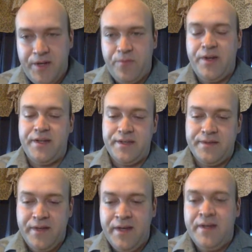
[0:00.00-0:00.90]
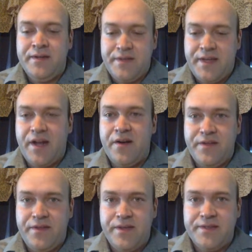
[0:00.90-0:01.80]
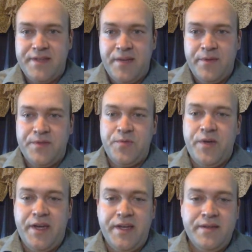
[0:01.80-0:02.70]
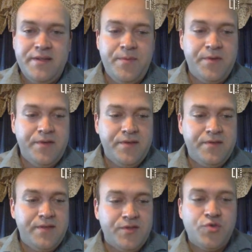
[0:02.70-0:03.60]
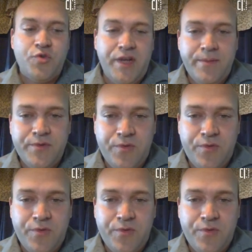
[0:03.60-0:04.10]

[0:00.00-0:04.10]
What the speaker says: a way to carry the sediments away, typically in streams